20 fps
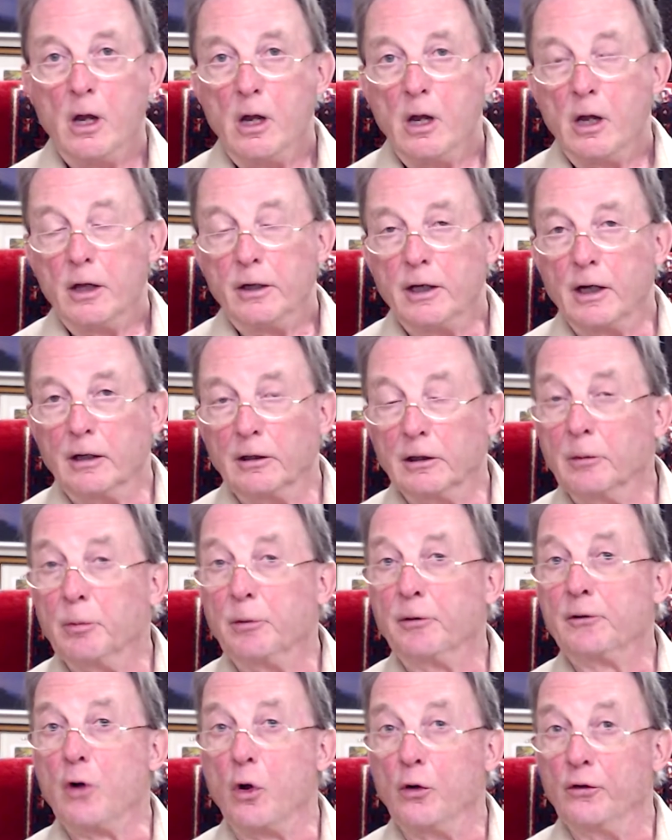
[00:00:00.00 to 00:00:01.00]
Now, a little bit of
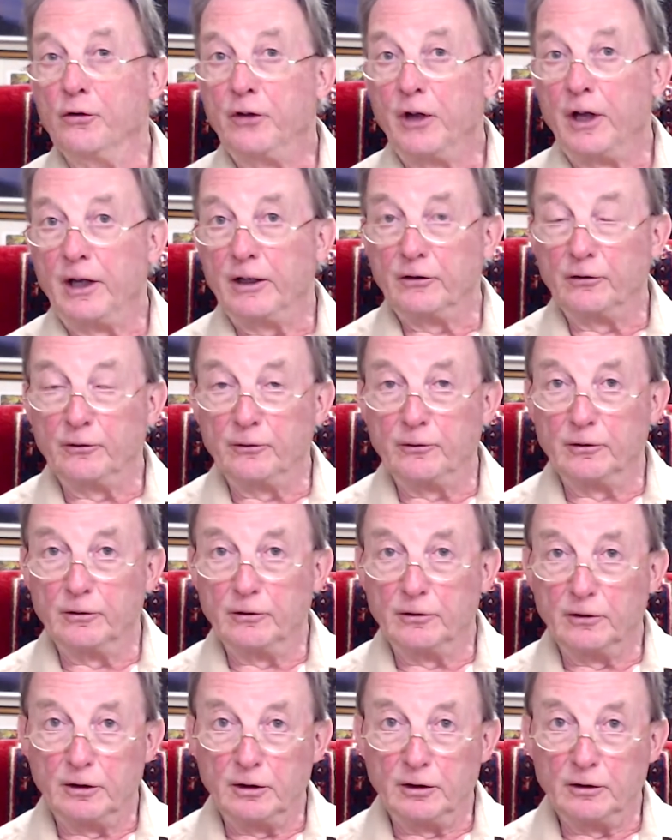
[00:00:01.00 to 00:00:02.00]
context
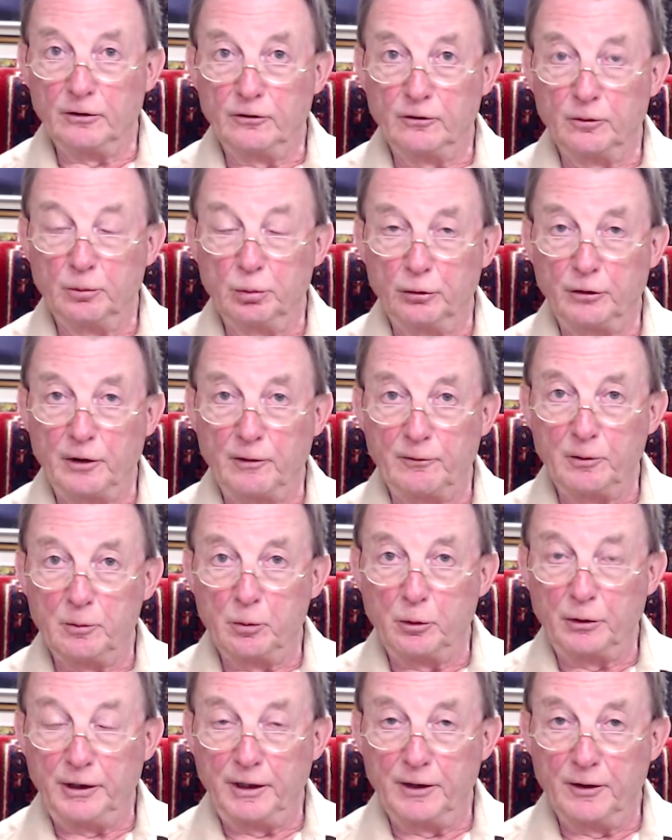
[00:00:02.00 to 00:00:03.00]
to put
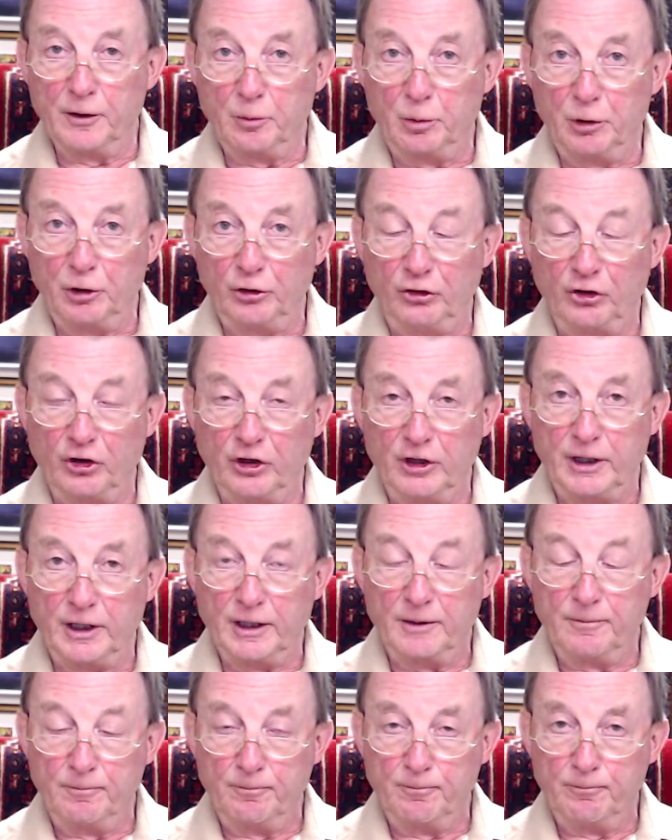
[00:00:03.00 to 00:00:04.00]
everybody in the picture here.
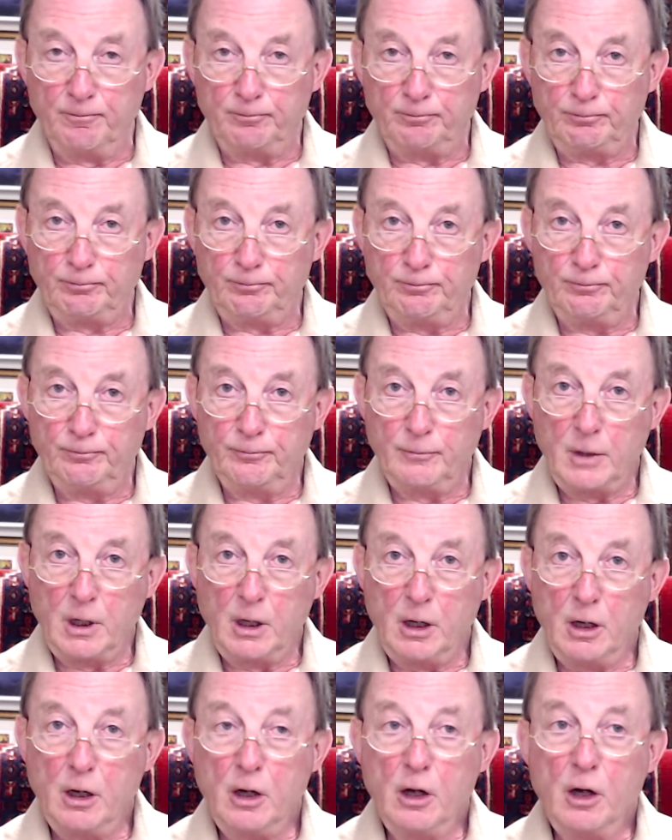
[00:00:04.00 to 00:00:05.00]

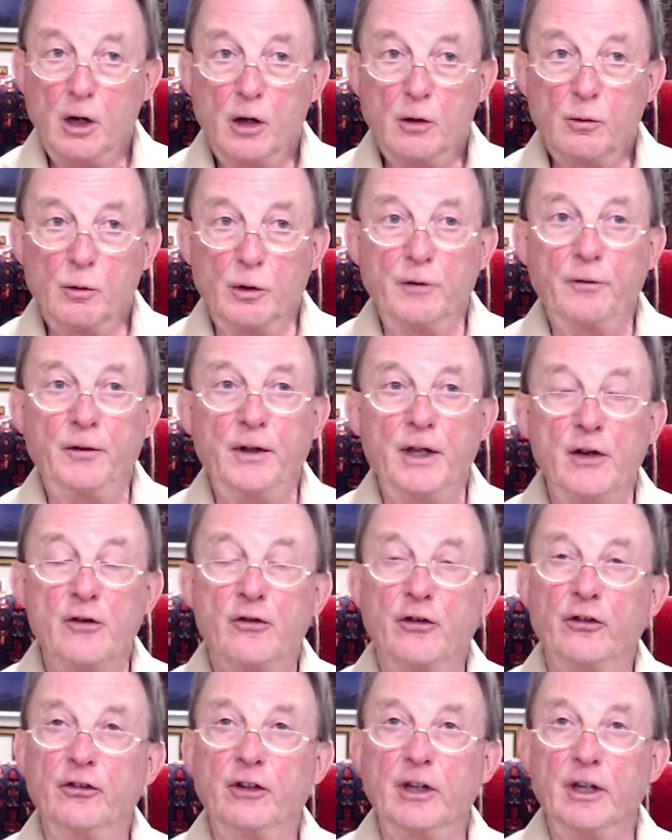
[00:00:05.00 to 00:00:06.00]
One of the
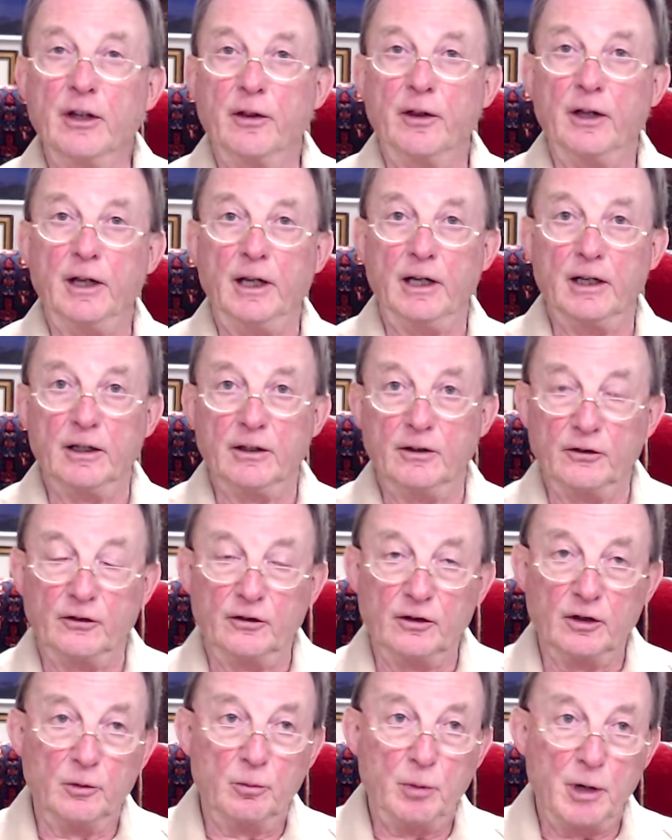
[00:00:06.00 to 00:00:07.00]
interesting things
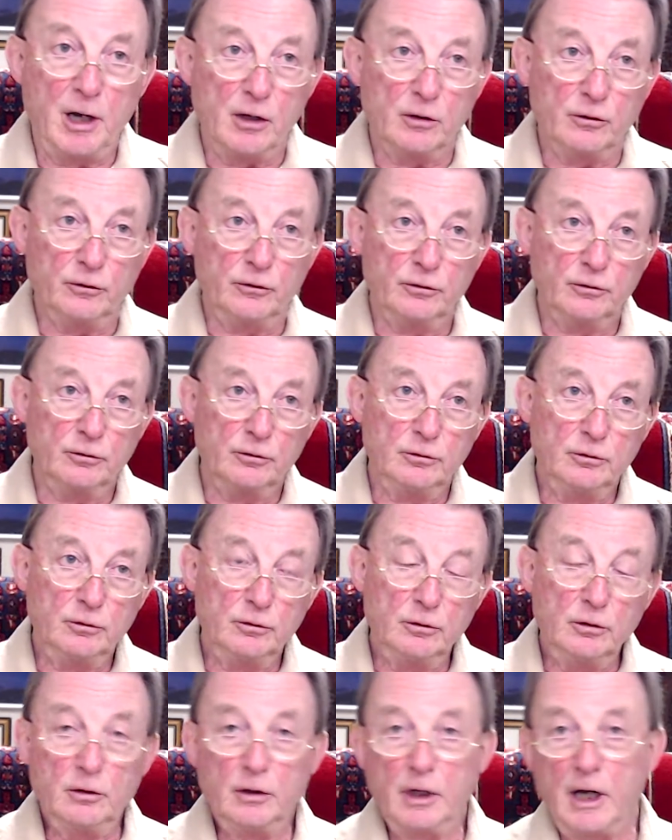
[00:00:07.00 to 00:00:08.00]
about
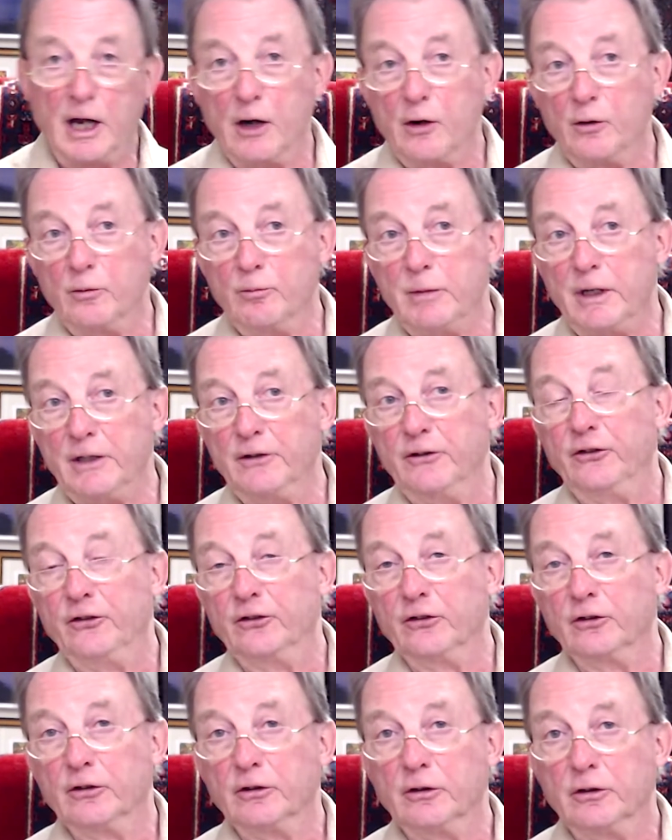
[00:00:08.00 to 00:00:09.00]
how
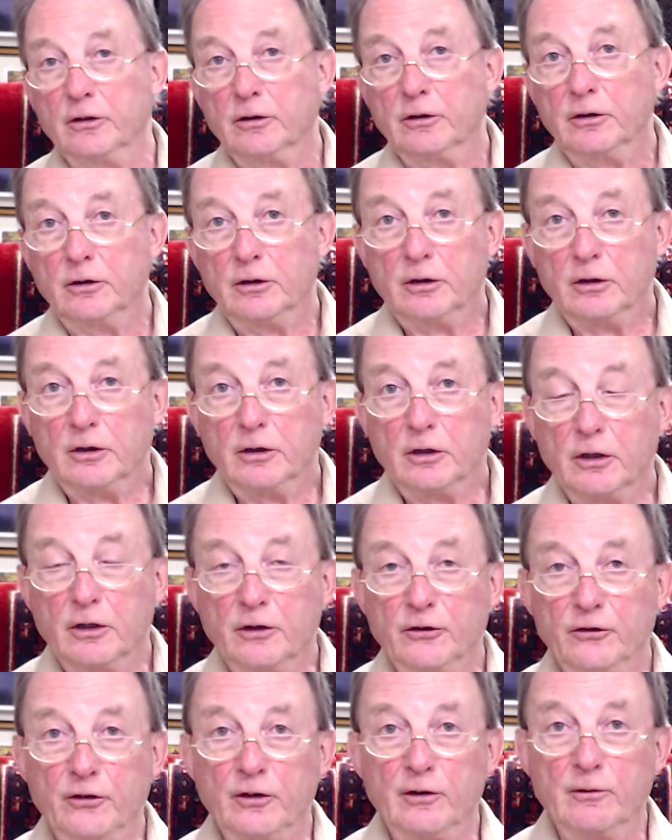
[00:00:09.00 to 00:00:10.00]
medicine
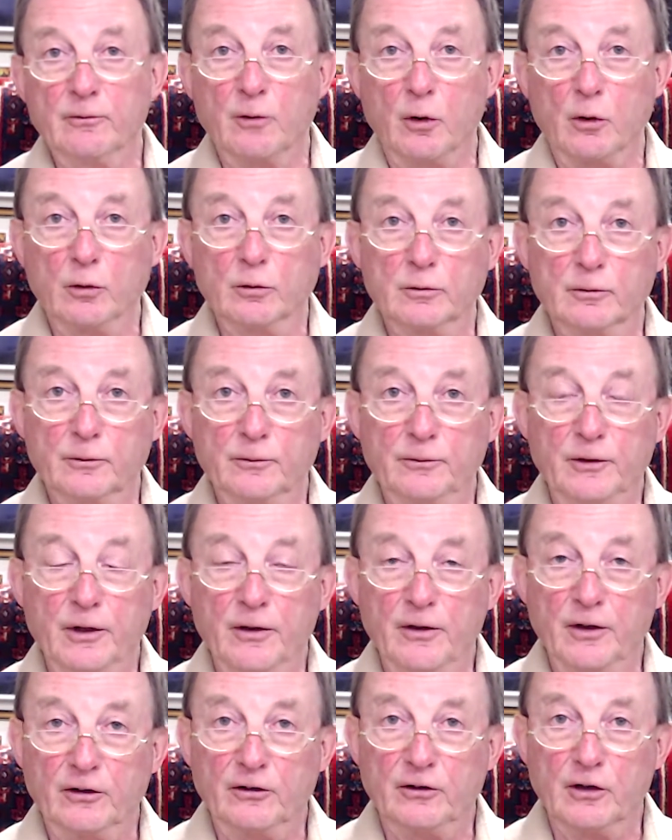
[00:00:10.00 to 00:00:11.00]
has evolved in
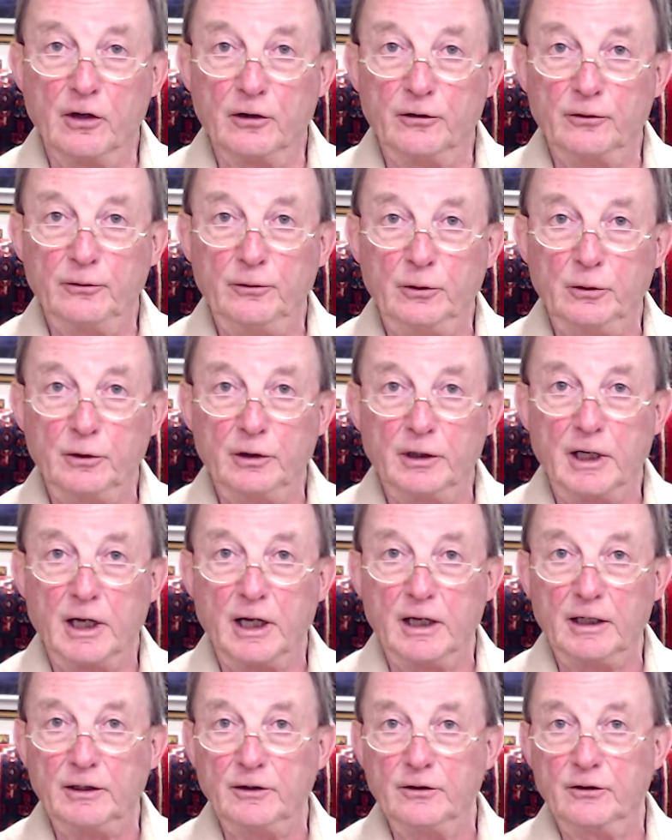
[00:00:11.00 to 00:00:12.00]
this last few
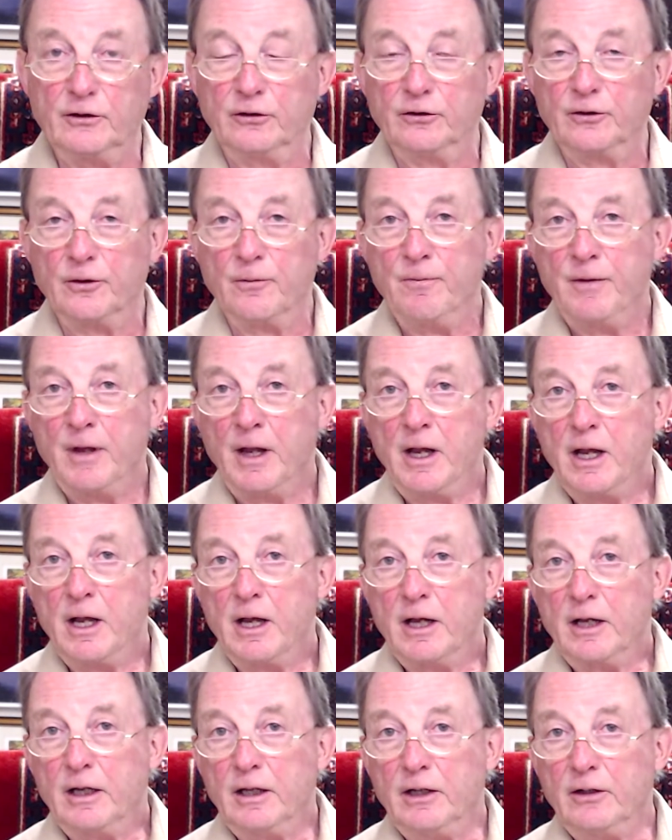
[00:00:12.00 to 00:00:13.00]
decades
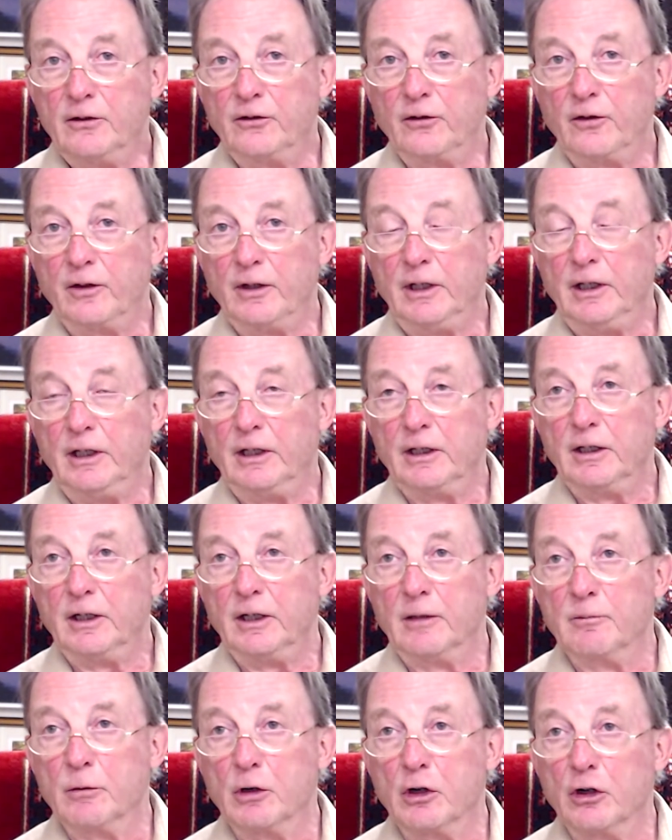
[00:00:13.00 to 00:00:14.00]
is the
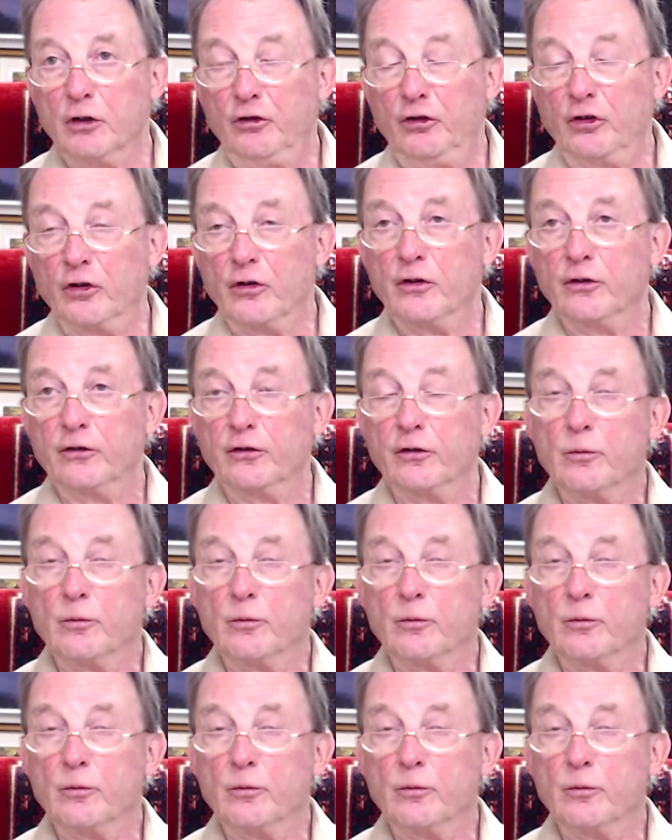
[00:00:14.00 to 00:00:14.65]
emergence and